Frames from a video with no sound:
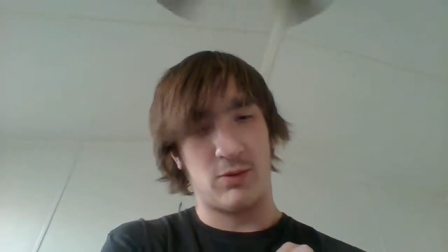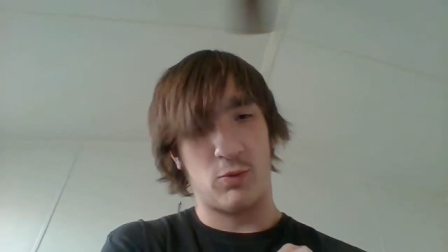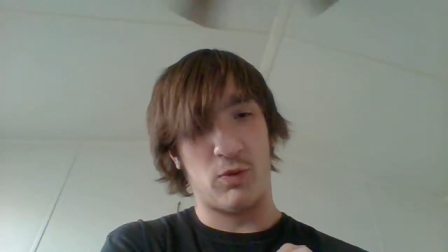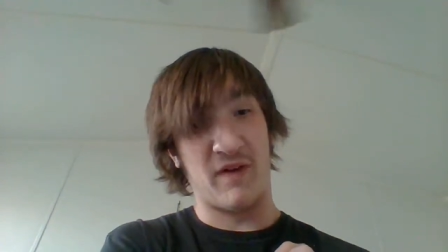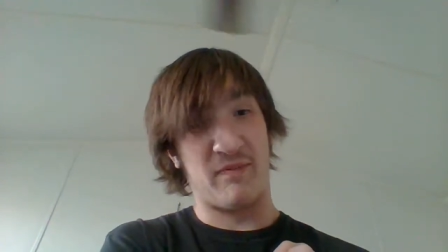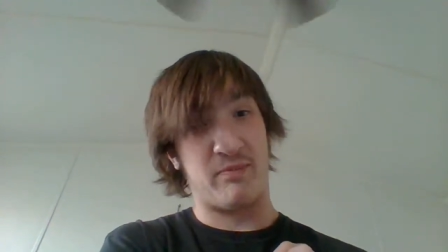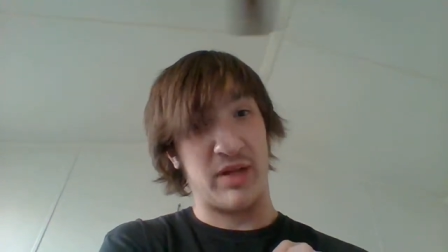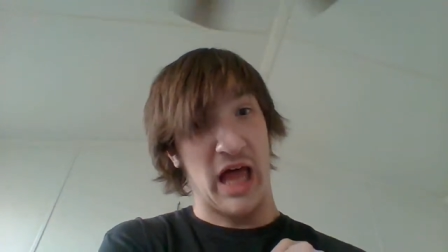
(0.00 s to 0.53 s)

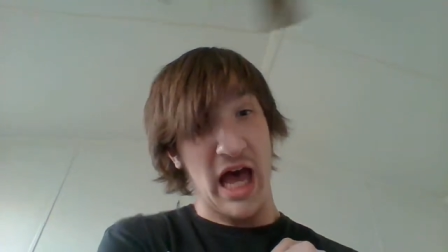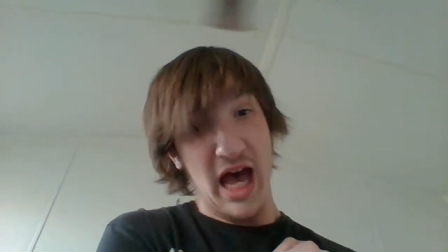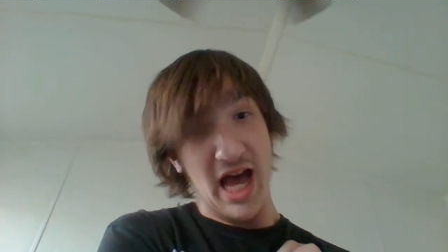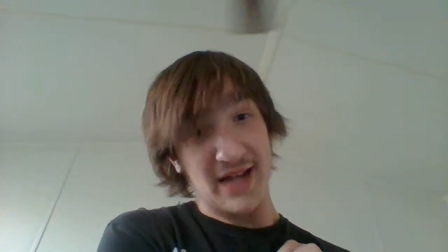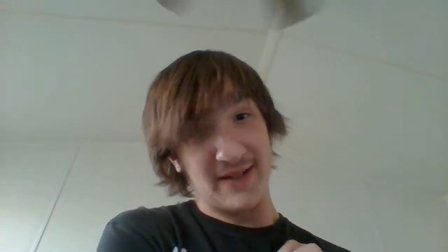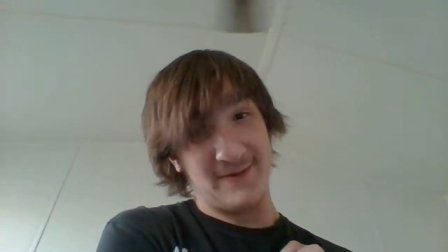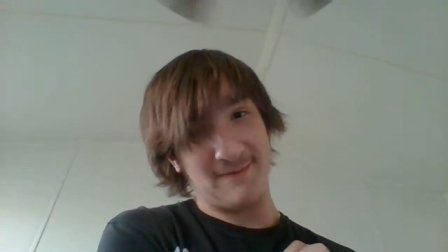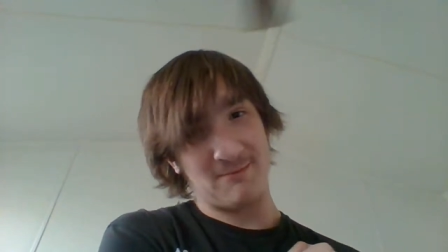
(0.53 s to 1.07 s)
Wolf
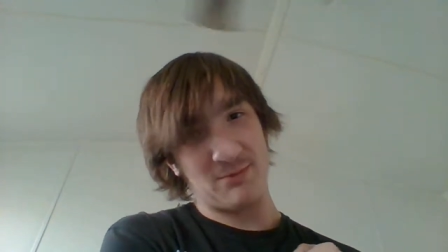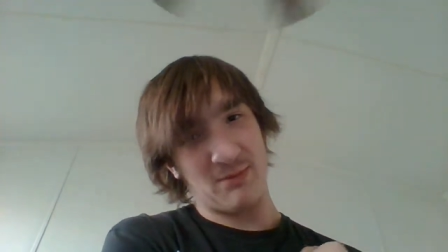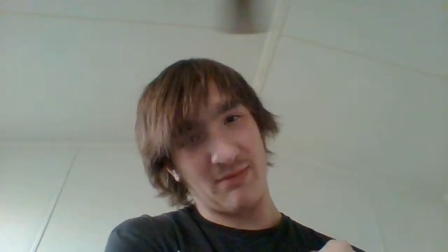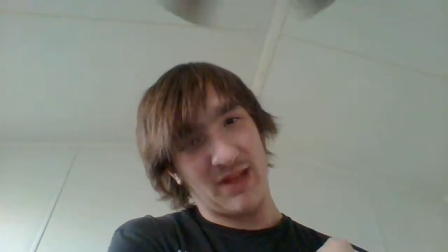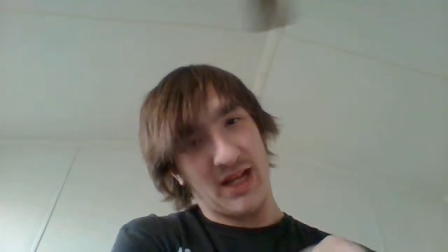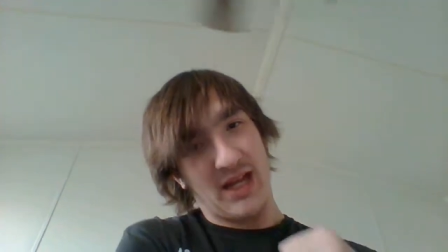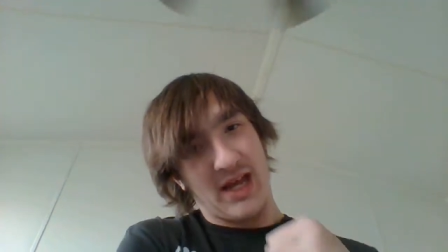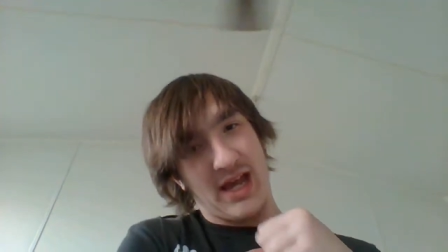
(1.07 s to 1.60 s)
Blood!
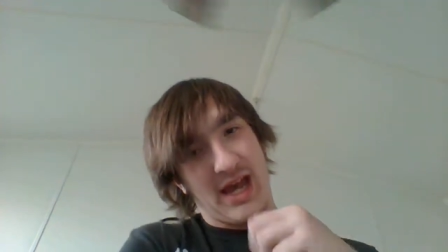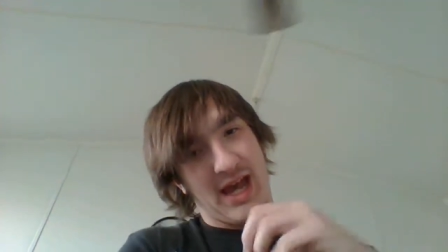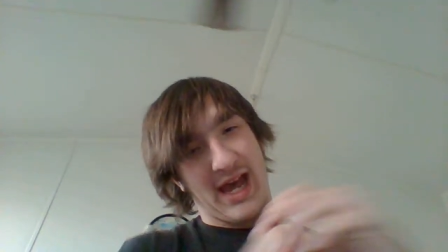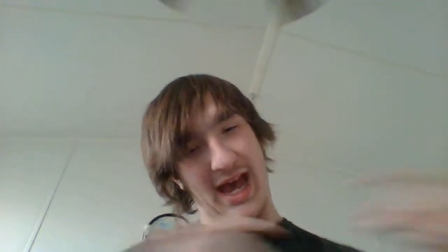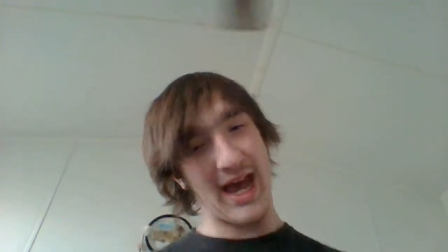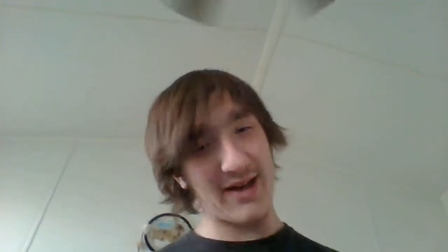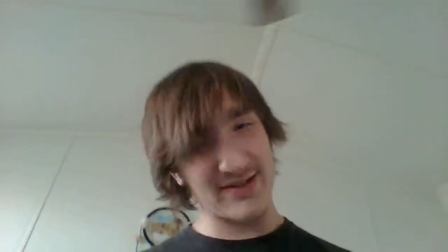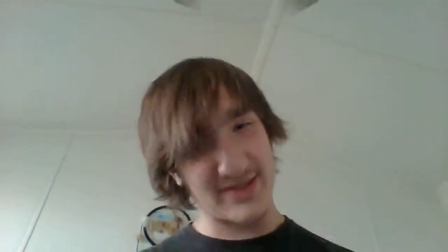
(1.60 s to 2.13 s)

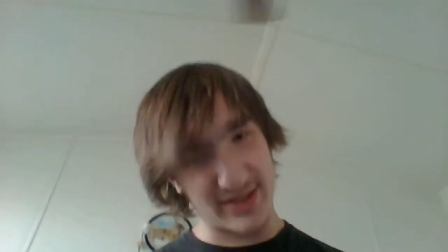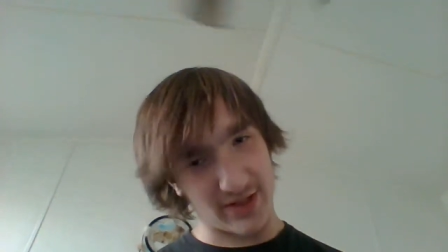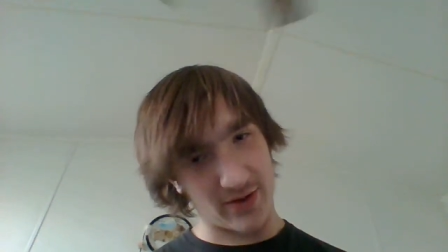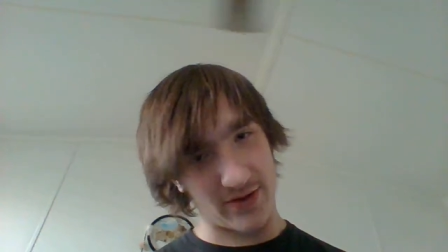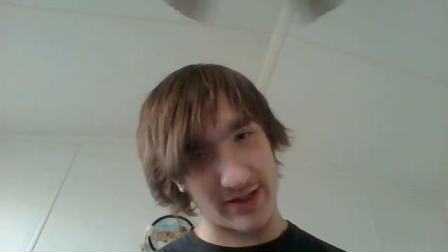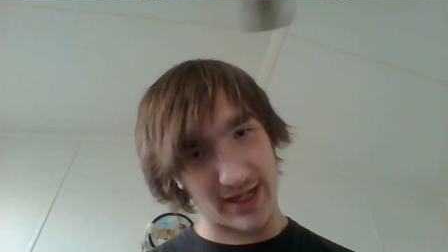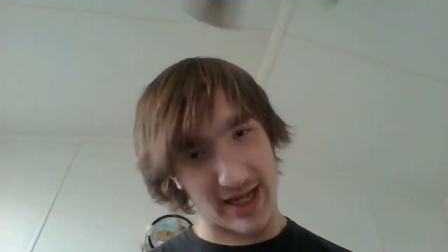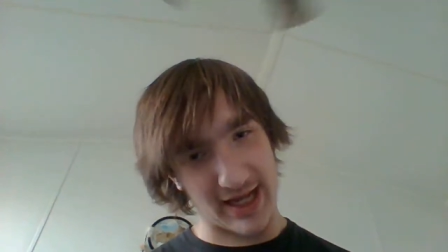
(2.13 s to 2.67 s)
How's it
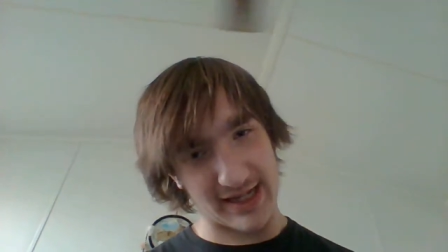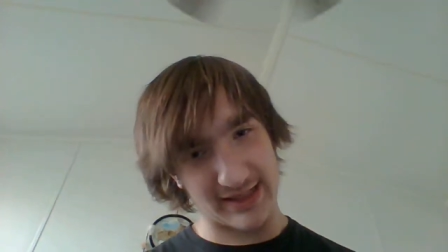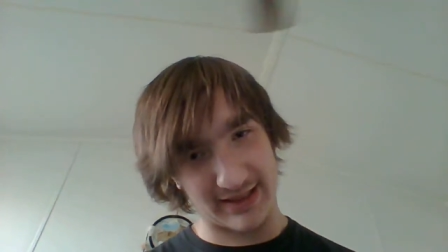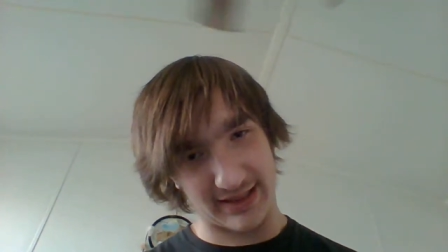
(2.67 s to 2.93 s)
going, guys?